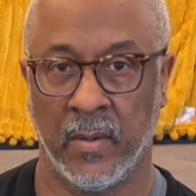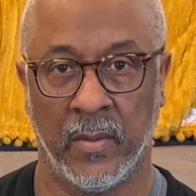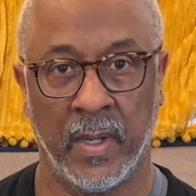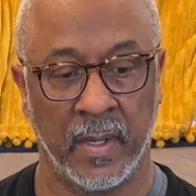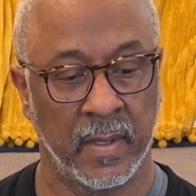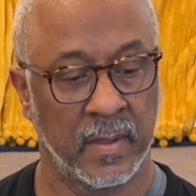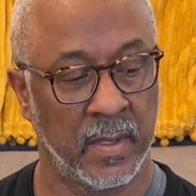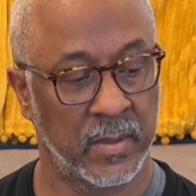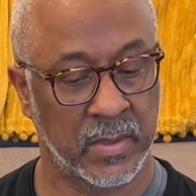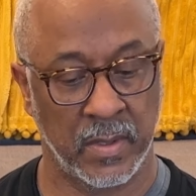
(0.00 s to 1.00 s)
Alright, that
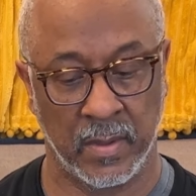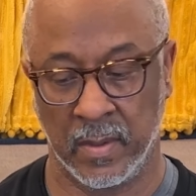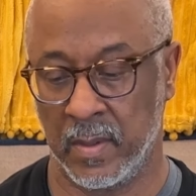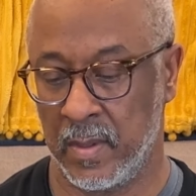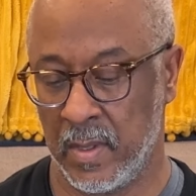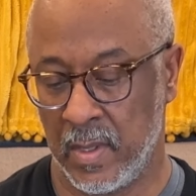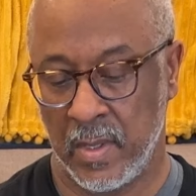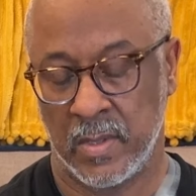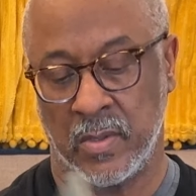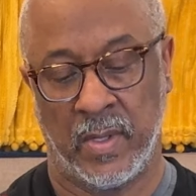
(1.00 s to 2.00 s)
looks good.
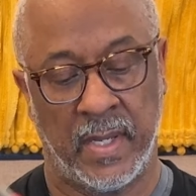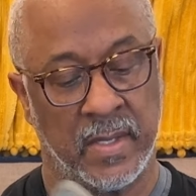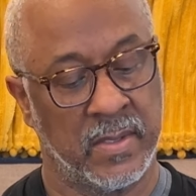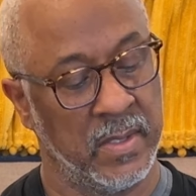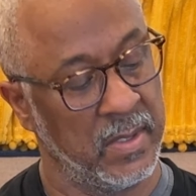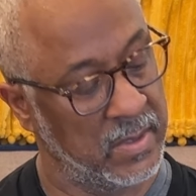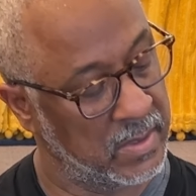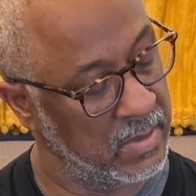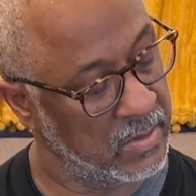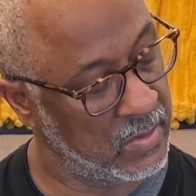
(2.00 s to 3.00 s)
So it has these
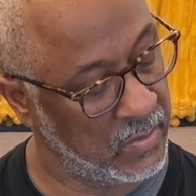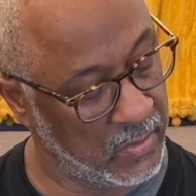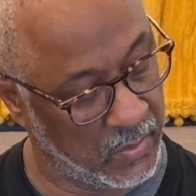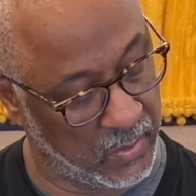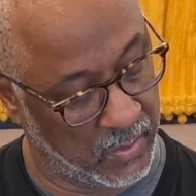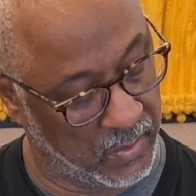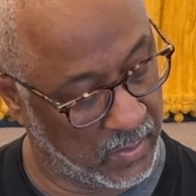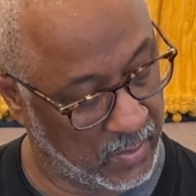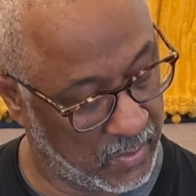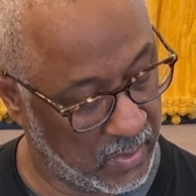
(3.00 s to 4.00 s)
two
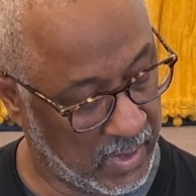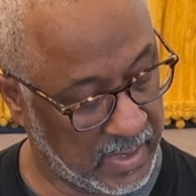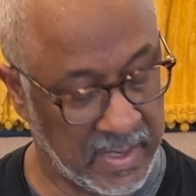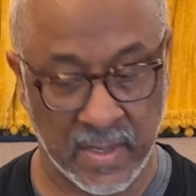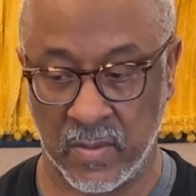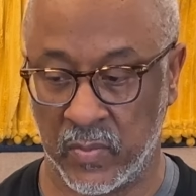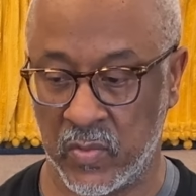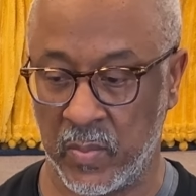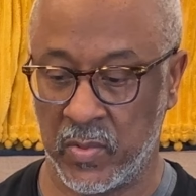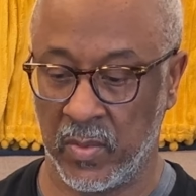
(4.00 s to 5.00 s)
adhesive
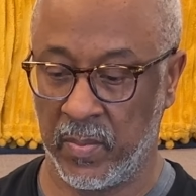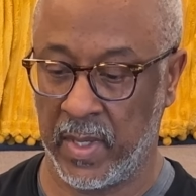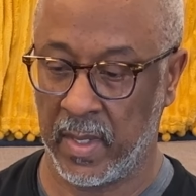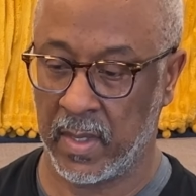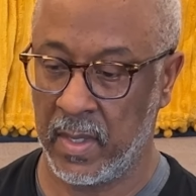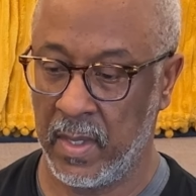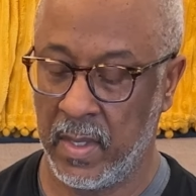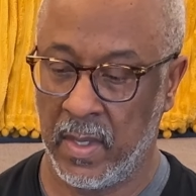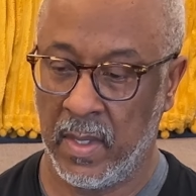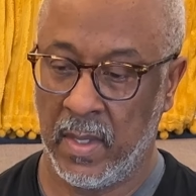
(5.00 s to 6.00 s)
strips on the back.
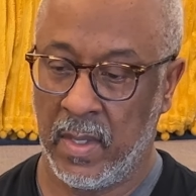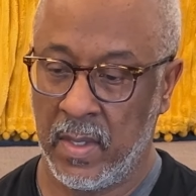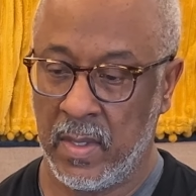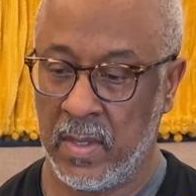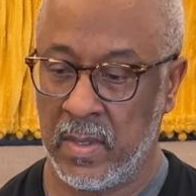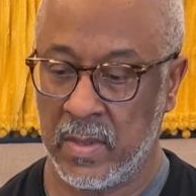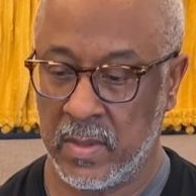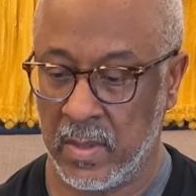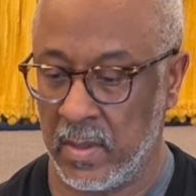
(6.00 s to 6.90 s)
So